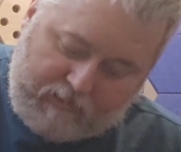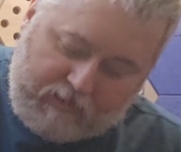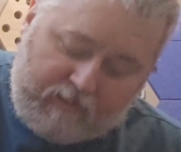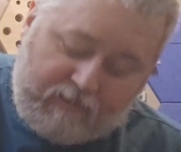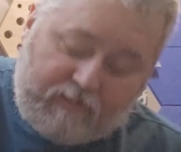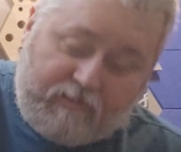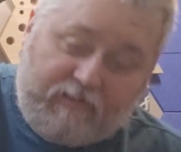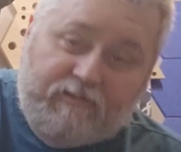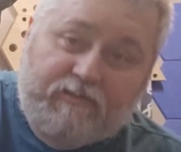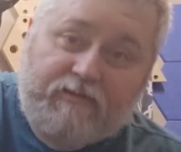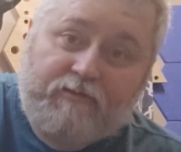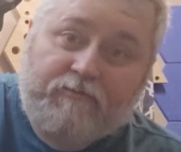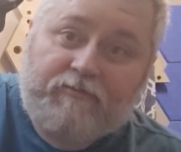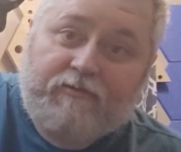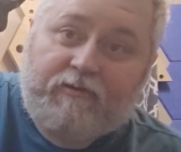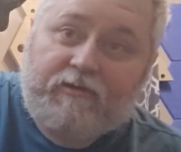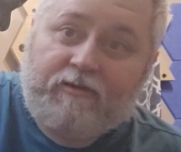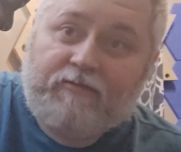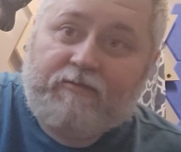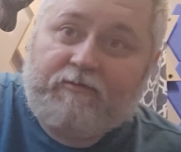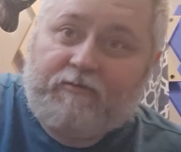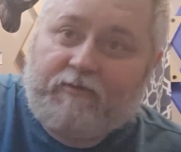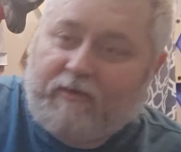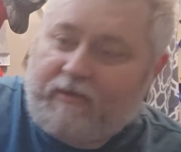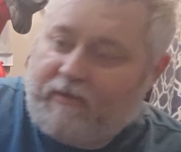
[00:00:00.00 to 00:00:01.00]
Got these out the
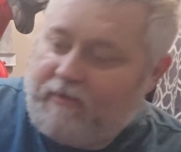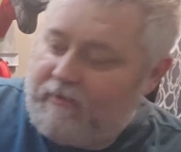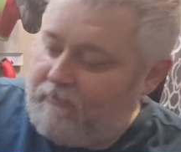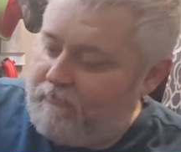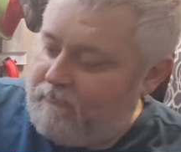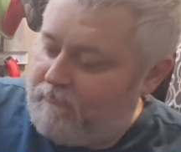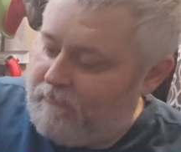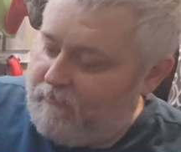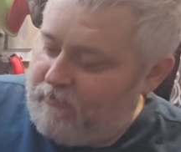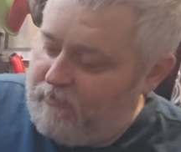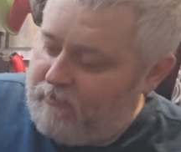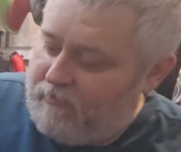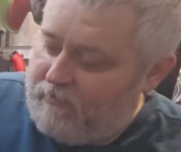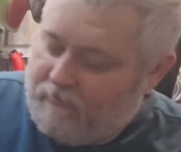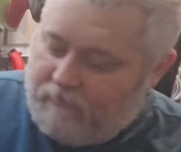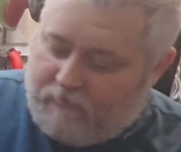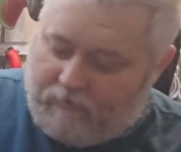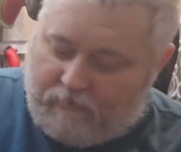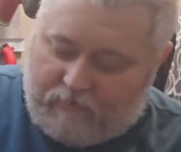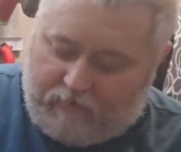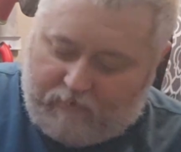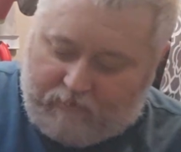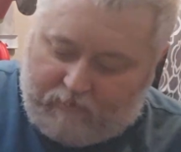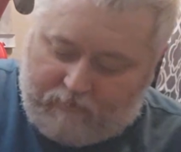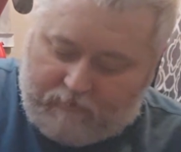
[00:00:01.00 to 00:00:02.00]
other day.
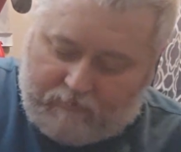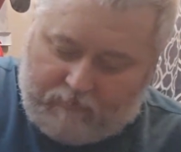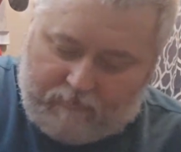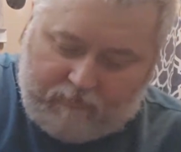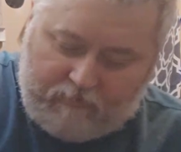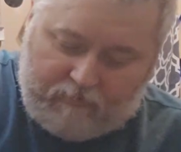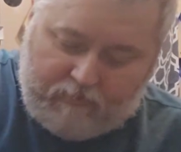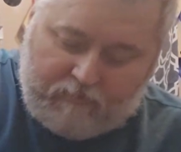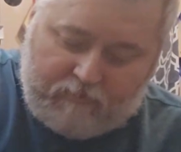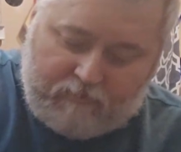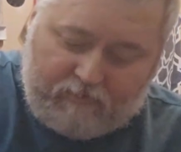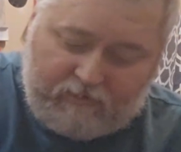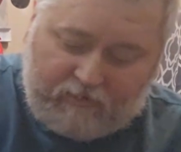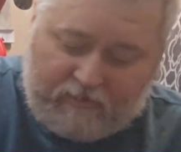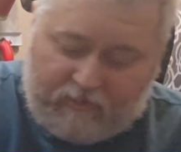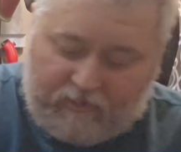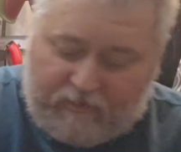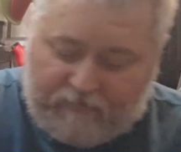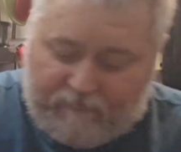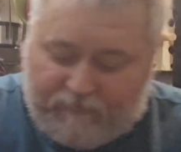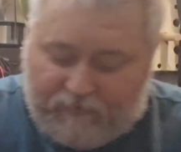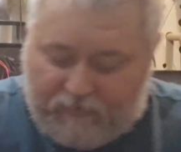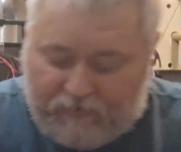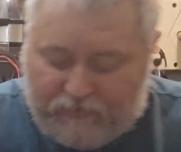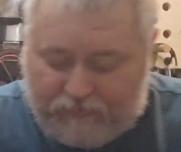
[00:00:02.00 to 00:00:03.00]
Okay. Didn't
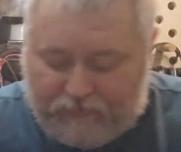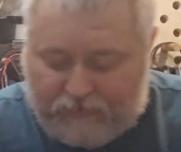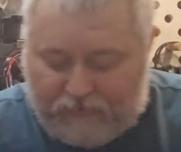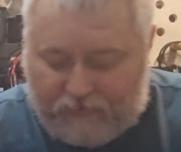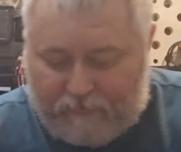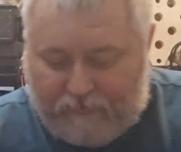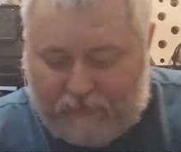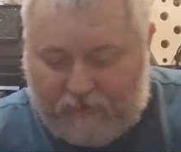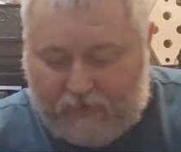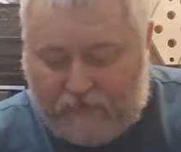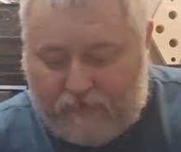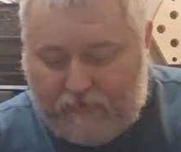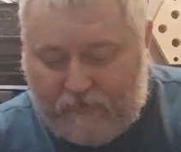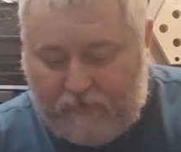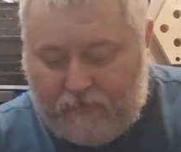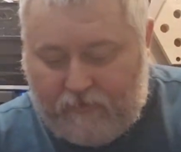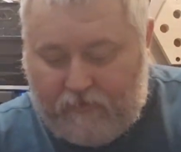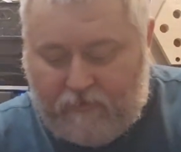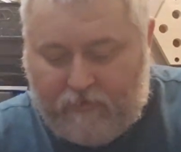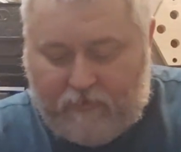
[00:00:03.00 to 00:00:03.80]
even use them yet.